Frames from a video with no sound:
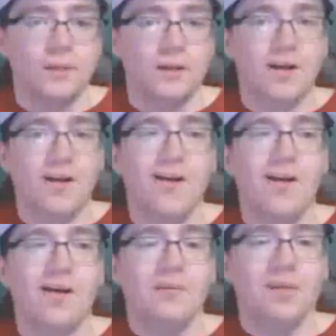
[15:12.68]

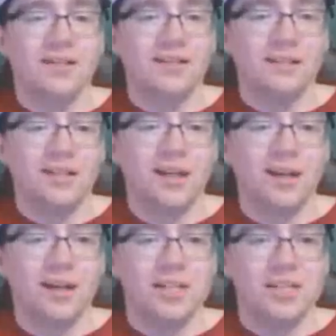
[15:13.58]
Oh my
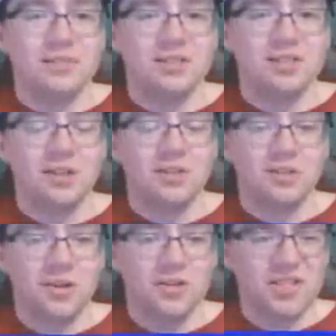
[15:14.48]
gosh, I was so
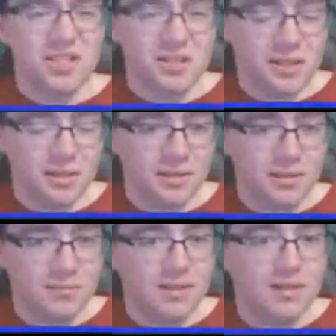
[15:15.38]
close to the...
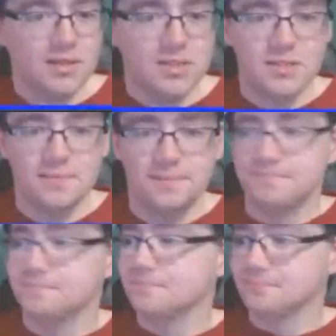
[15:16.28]
oh my gosh.
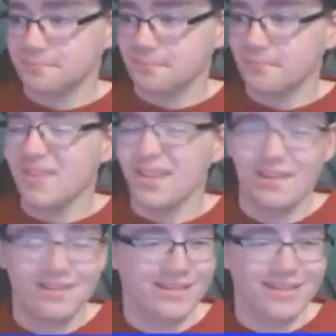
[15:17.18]

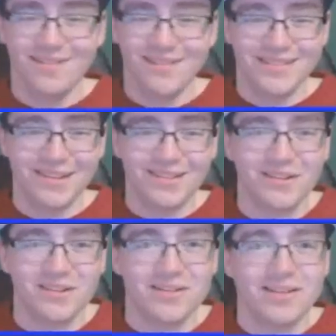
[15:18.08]
That was so
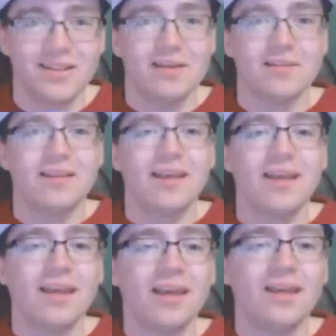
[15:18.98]
close right there.
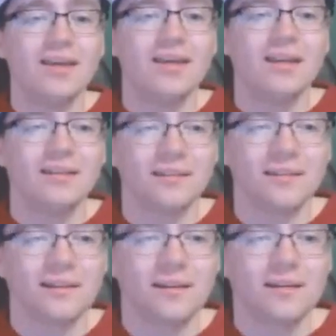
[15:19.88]
Dang it.
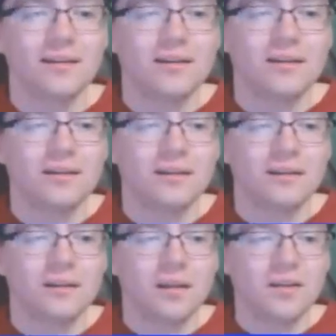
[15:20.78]

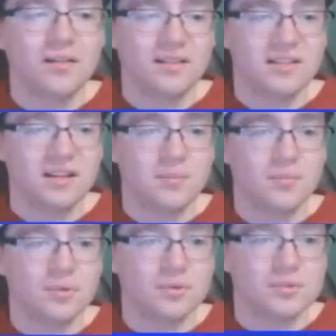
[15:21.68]
Oh, at least I got a
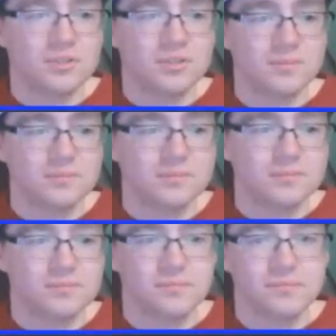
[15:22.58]
bronze.
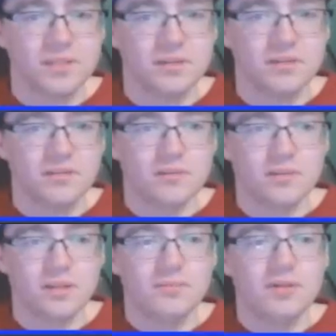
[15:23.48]
But
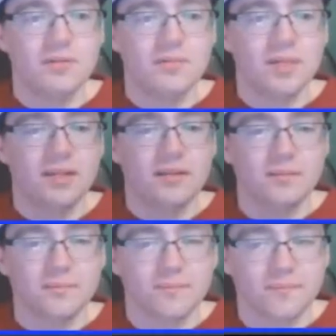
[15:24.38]
come on, man.
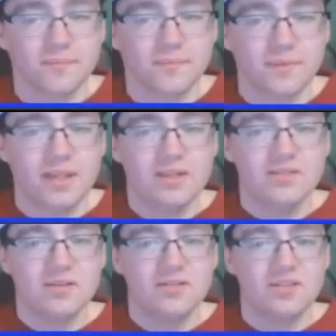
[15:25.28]
That is
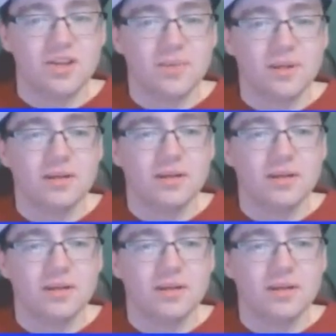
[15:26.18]
so stupid.